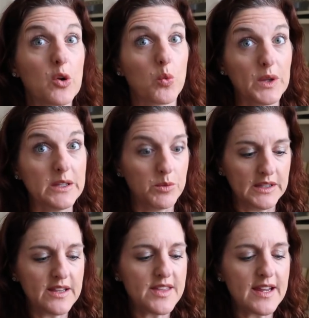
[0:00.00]
that are really,
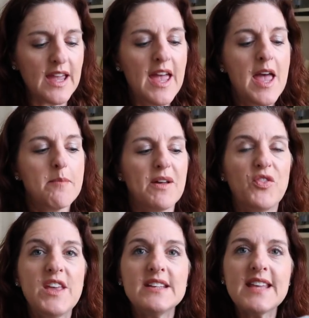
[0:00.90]
really thick.
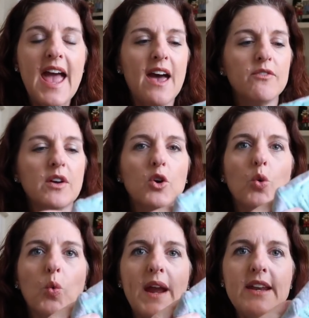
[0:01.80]
But these have
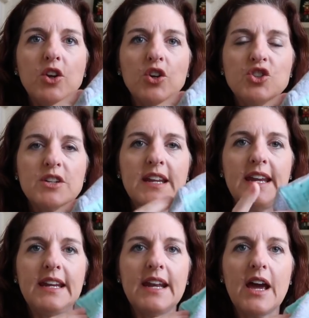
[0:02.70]
great
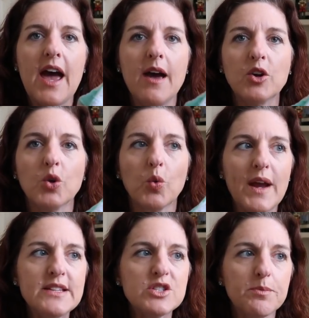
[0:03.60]
cushioning,
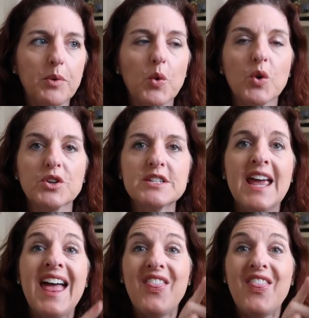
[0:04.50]
great support.